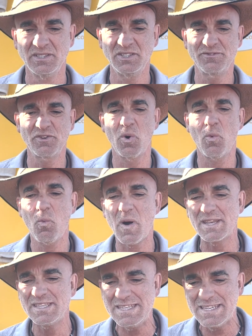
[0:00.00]
You've got
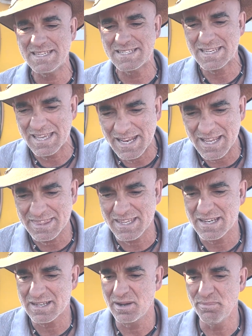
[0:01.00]
1 year to get out
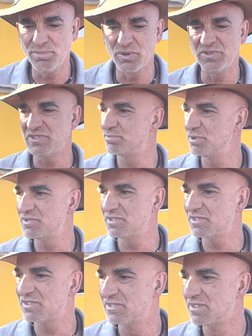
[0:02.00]
there and build this
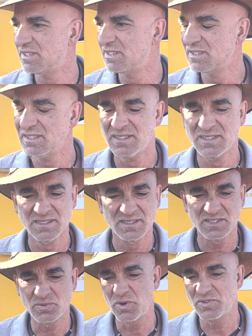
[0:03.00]
business
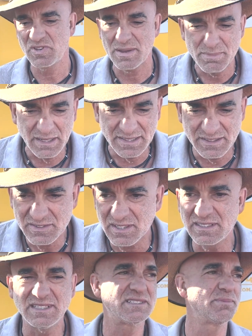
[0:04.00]
that's worth 10 million, so
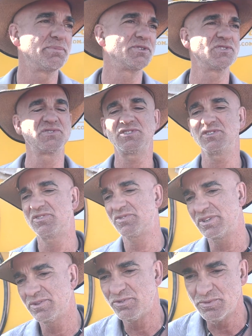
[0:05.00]
you need to be producing
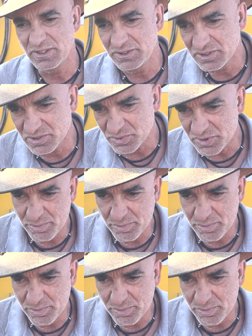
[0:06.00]
$3 or $4 million worth of